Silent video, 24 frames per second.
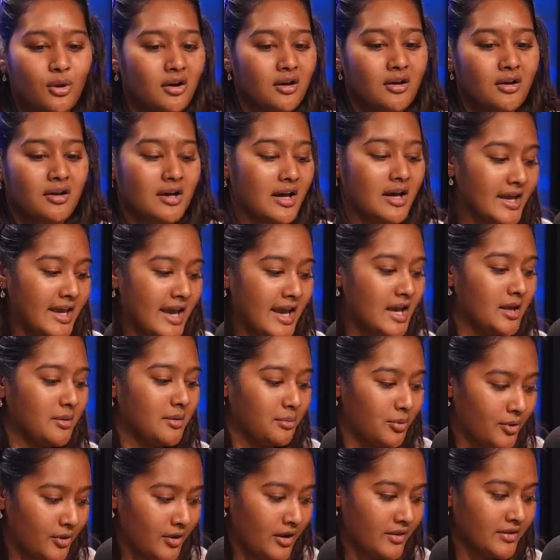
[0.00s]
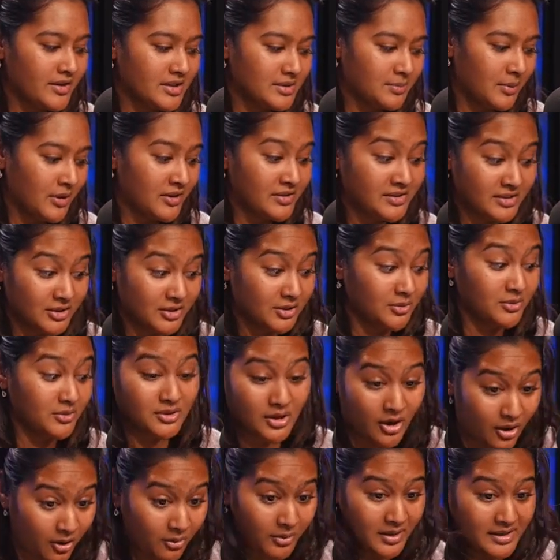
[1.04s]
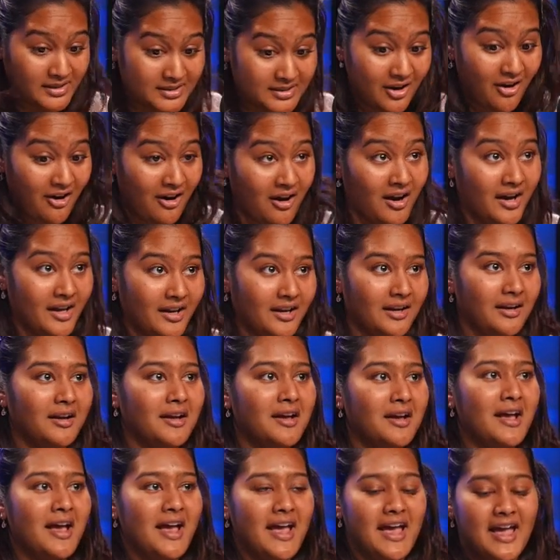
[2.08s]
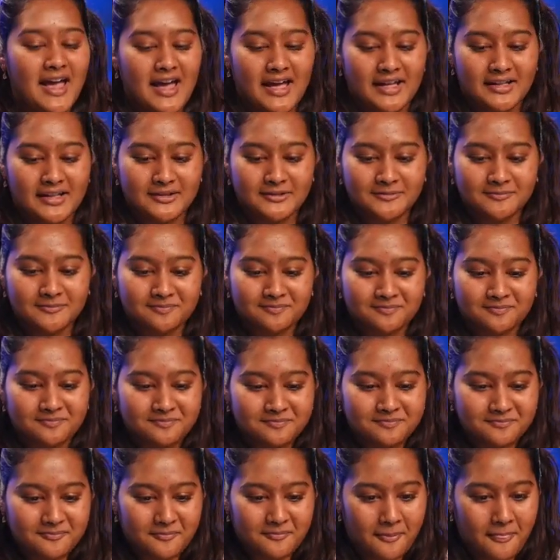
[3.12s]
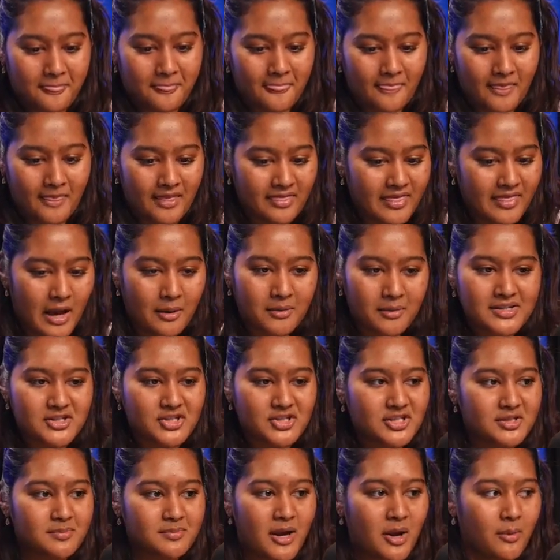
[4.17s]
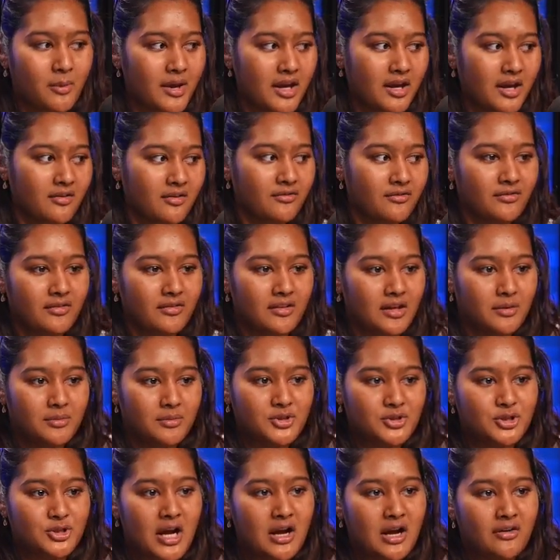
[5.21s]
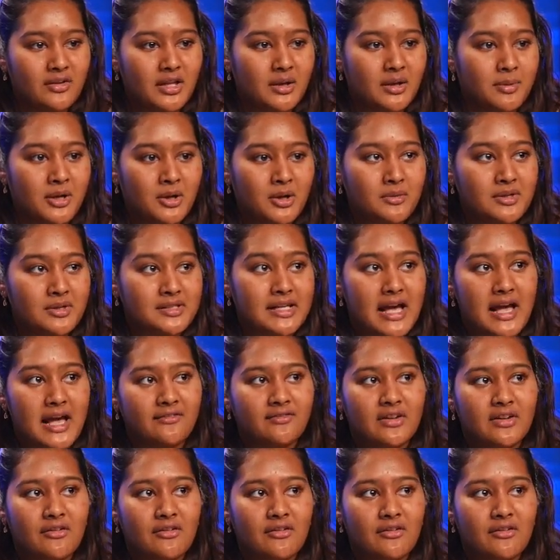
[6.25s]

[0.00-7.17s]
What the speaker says: again, put on this person who's always on. And that was just my way of, it was traveling, but I've never